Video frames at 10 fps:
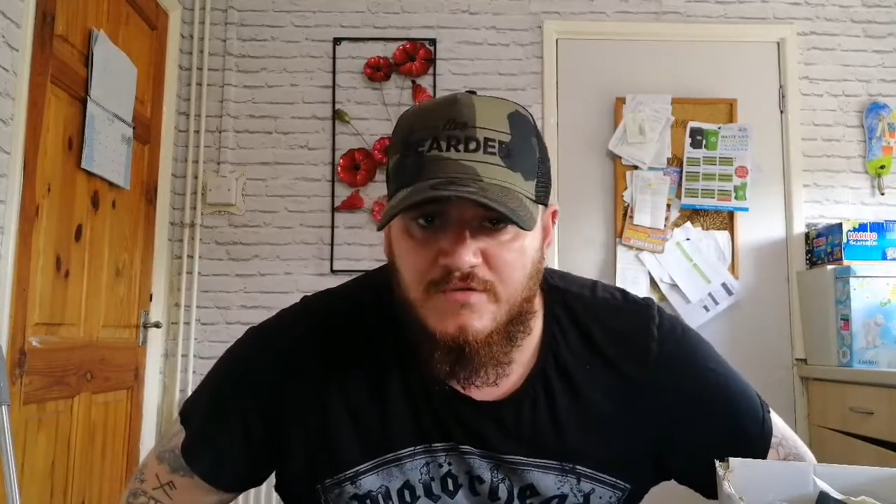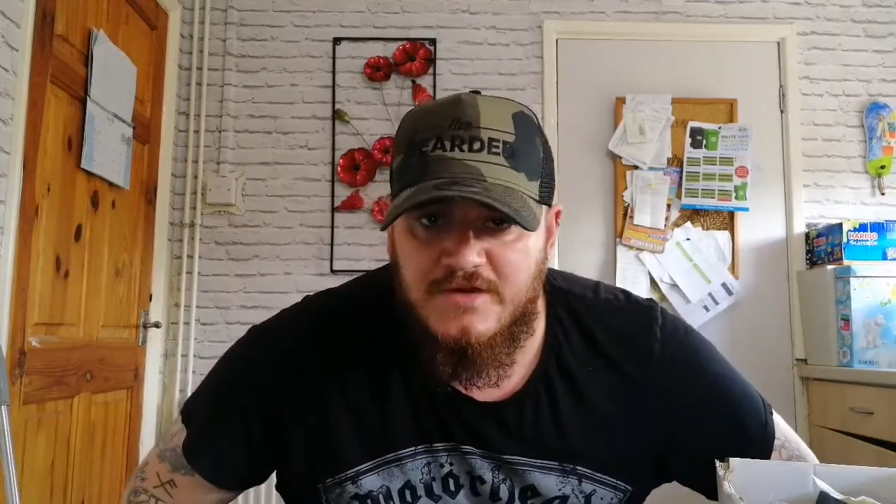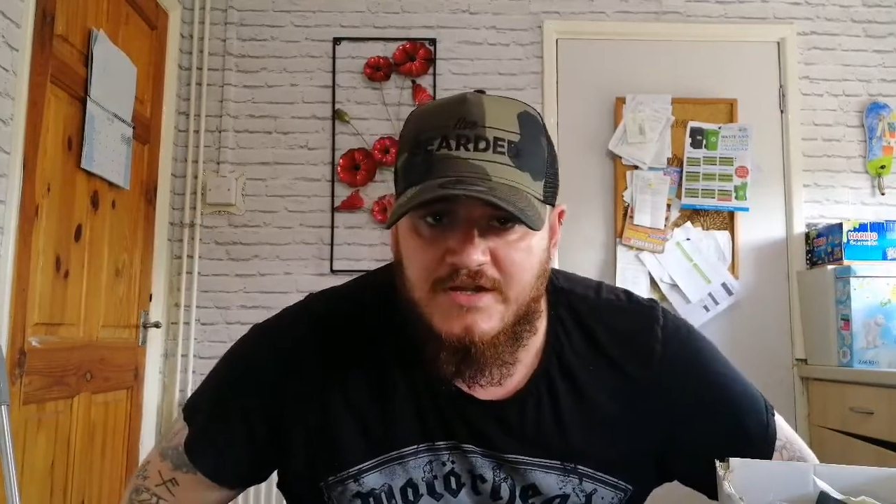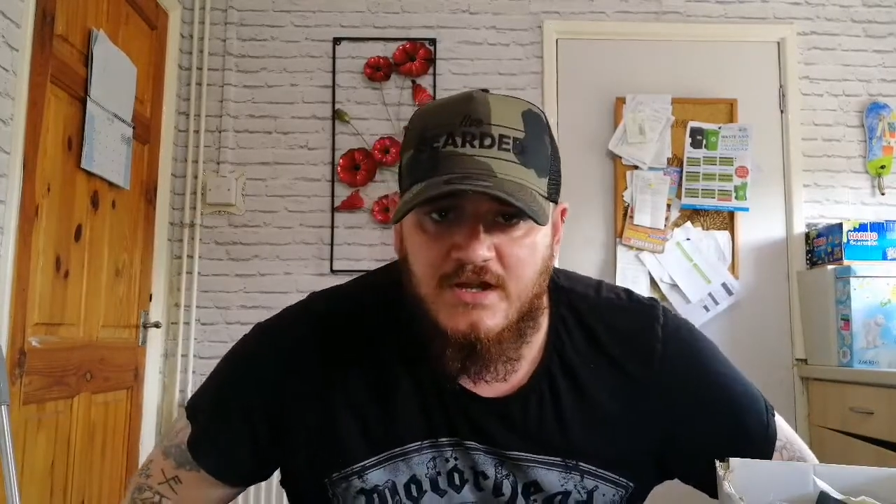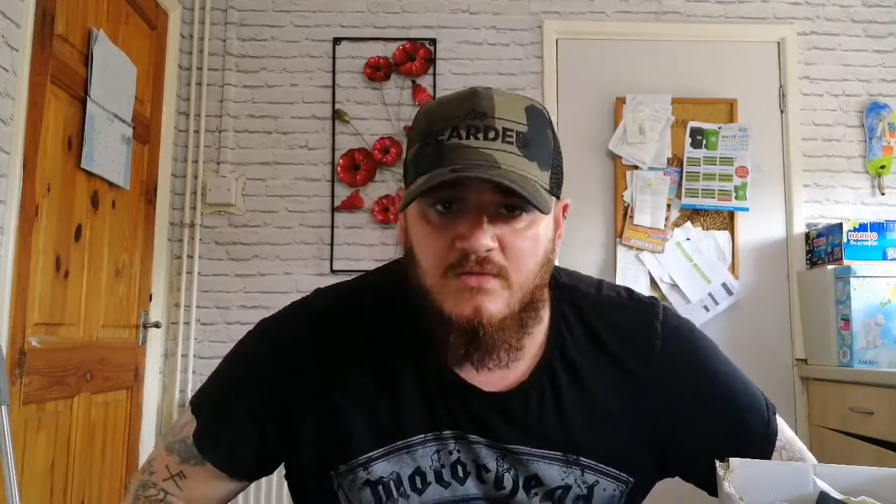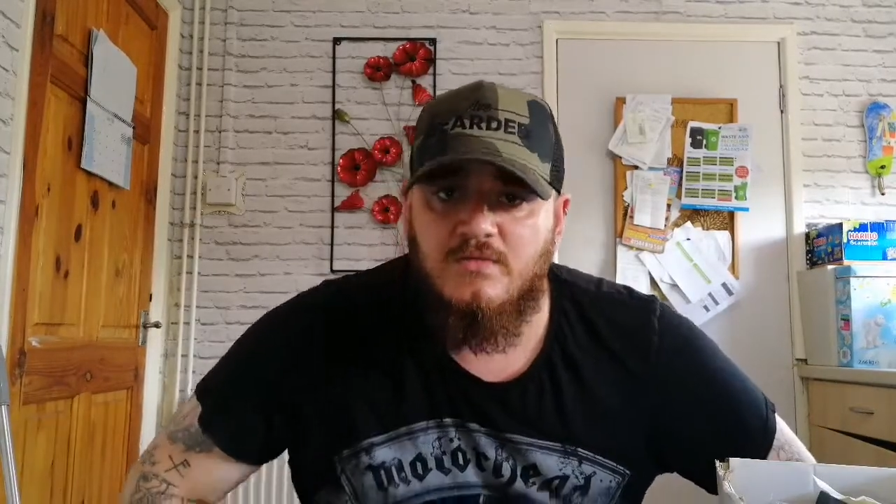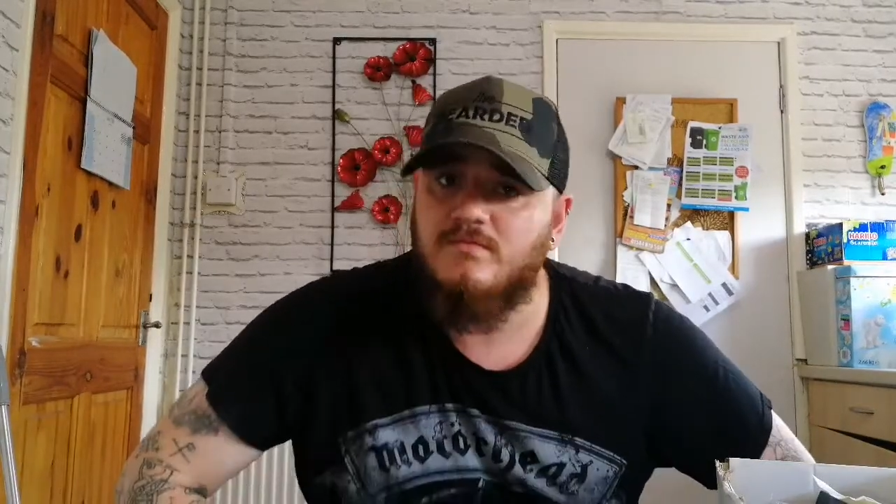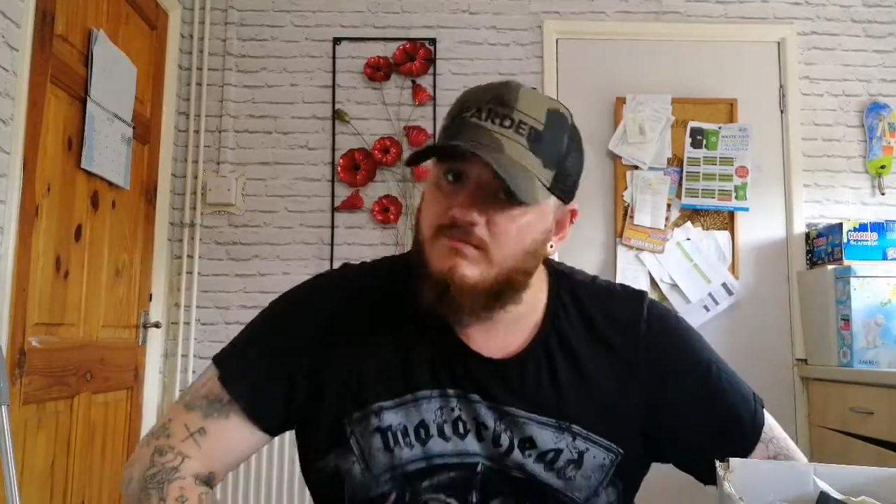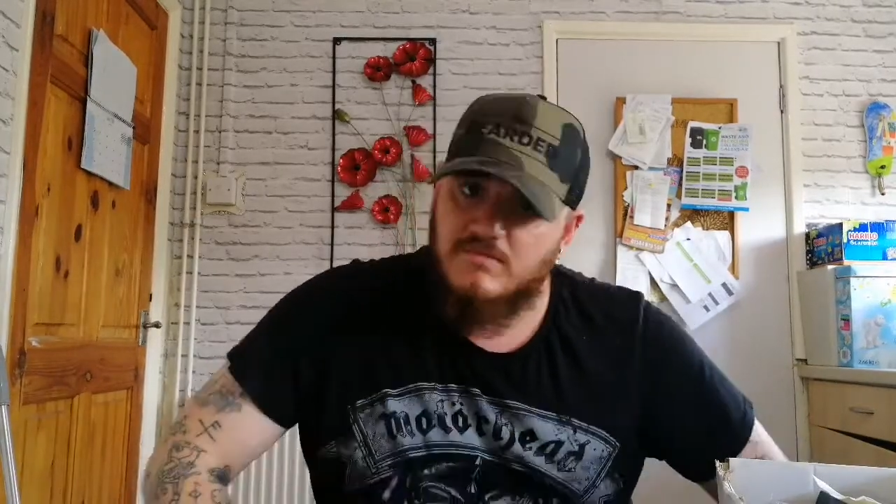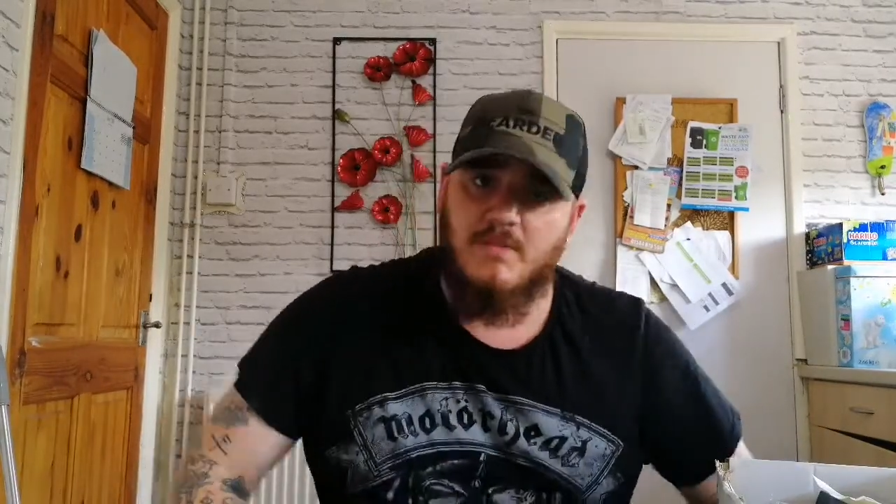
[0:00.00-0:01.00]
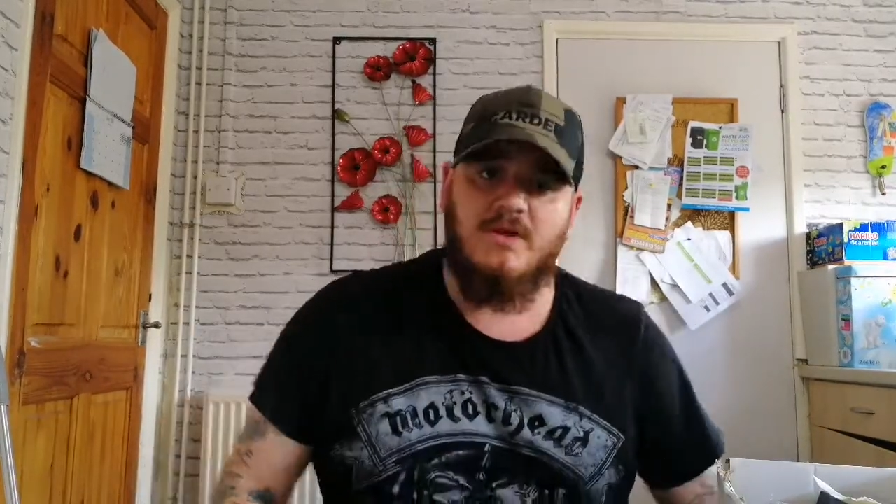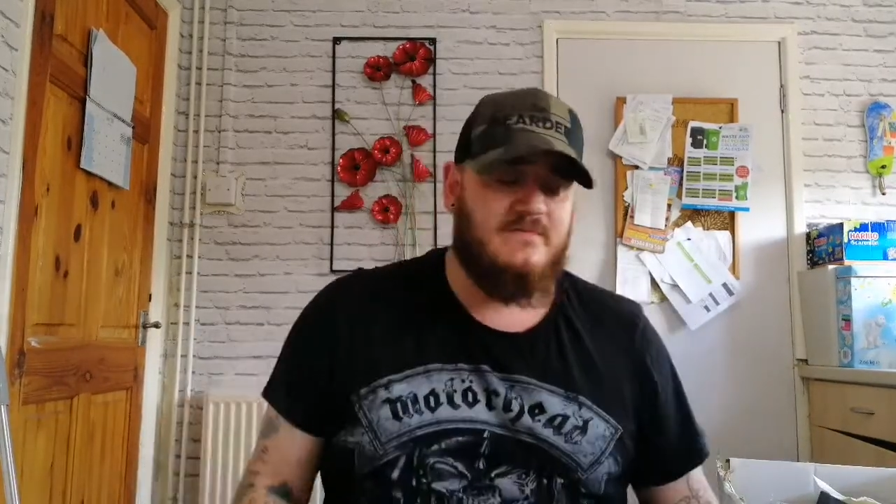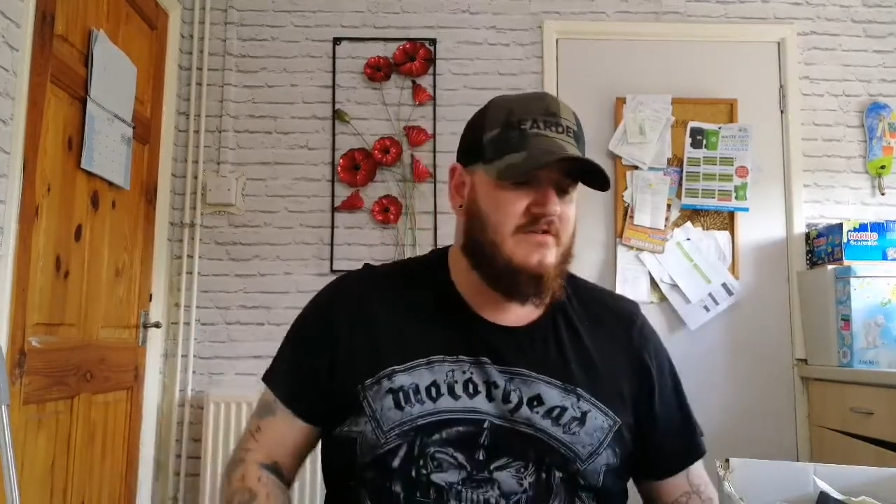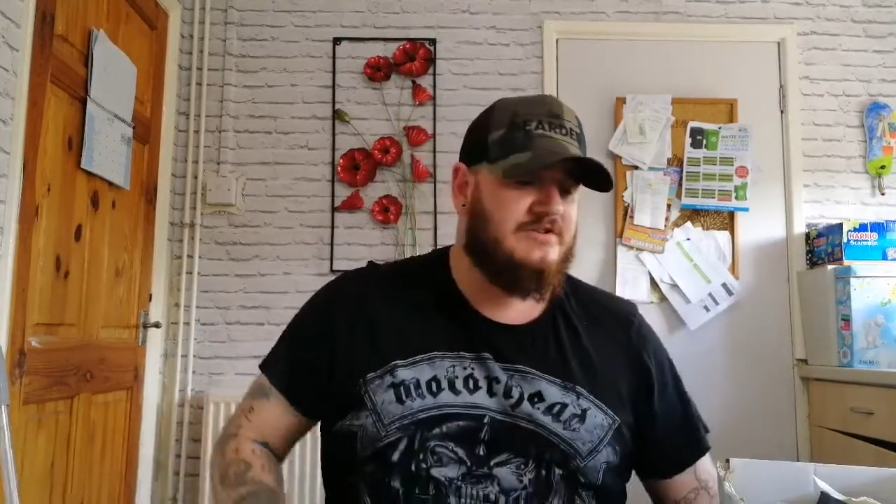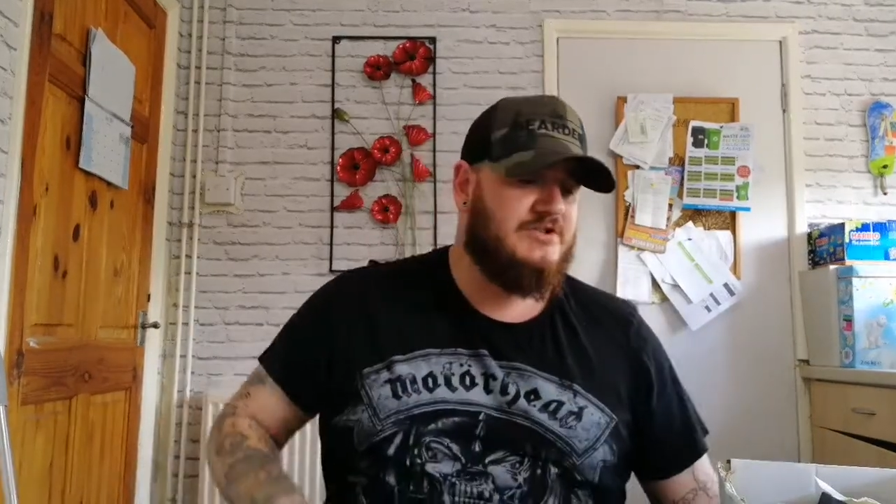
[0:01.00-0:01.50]
video coming up
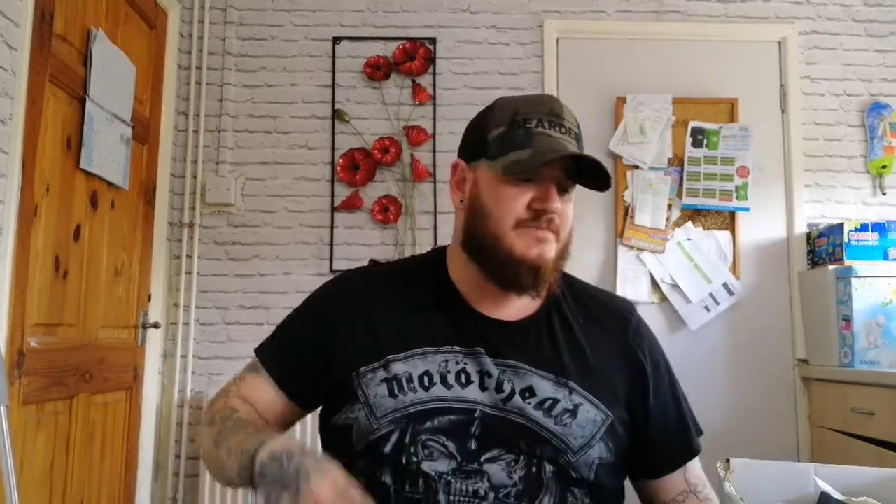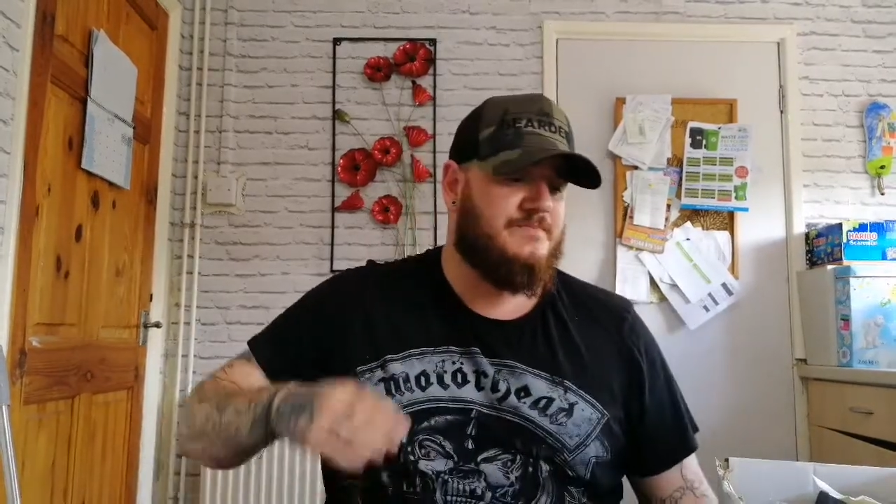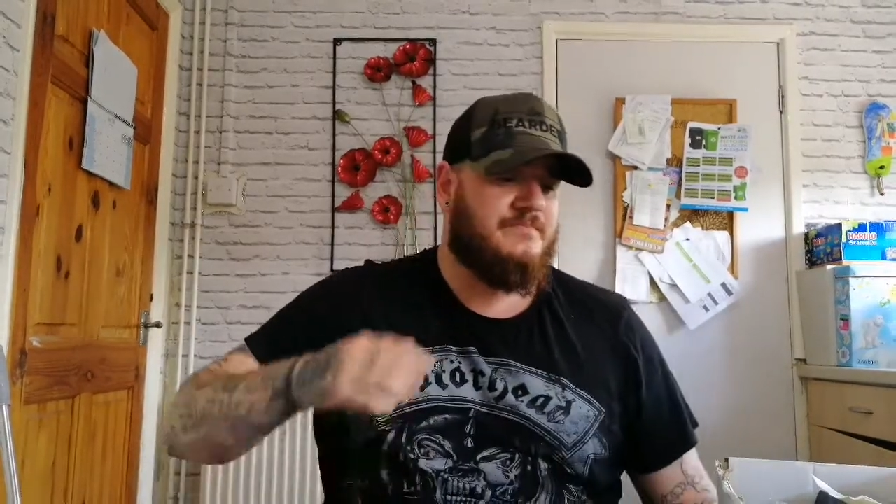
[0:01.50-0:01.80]
very soon.